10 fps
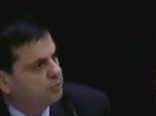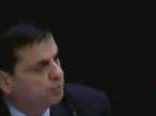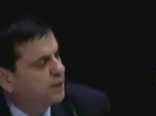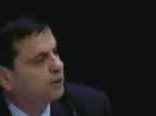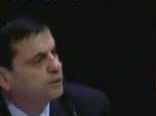
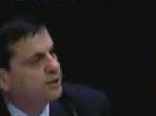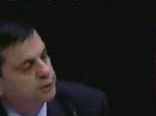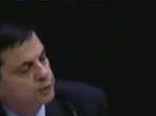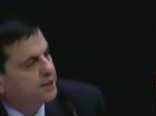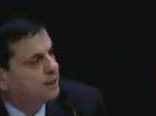better than
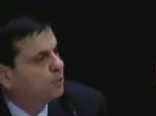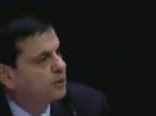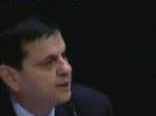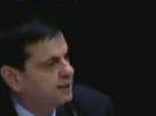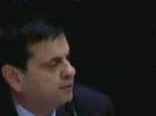trying to
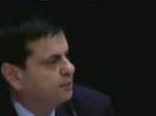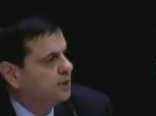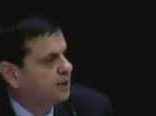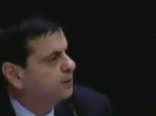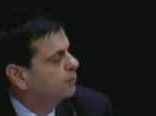bring
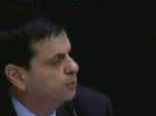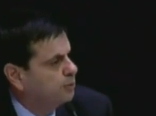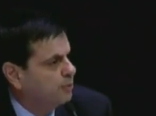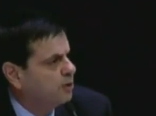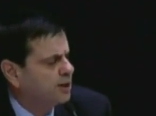everybody through
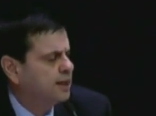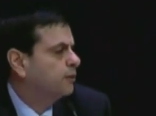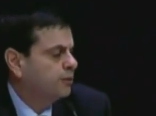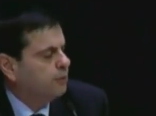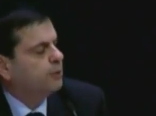remote. I
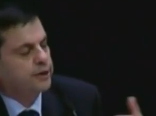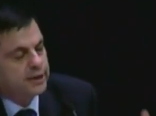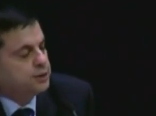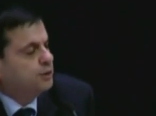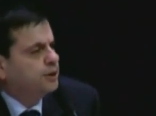don't know whether
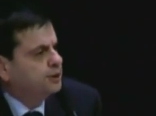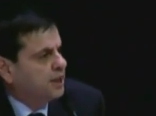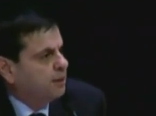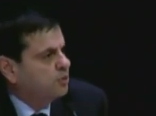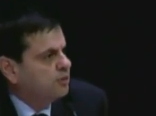that's a good
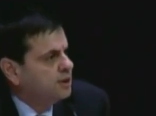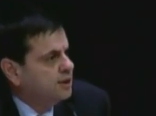example,